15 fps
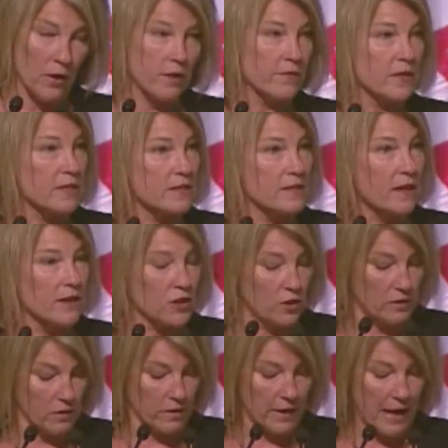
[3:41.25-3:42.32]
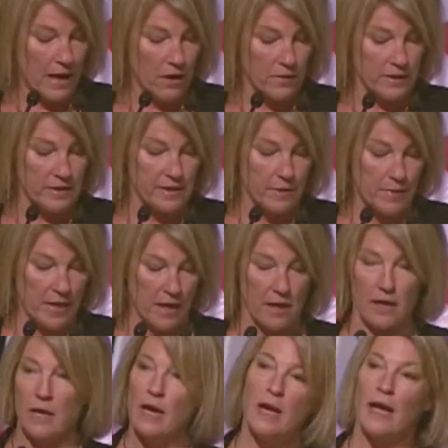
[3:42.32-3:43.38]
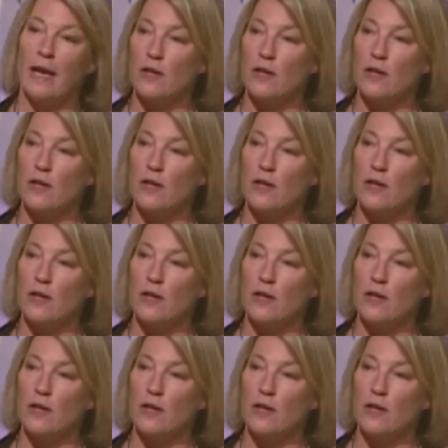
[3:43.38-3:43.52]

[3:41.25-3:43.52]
part of the discussions on how the CBA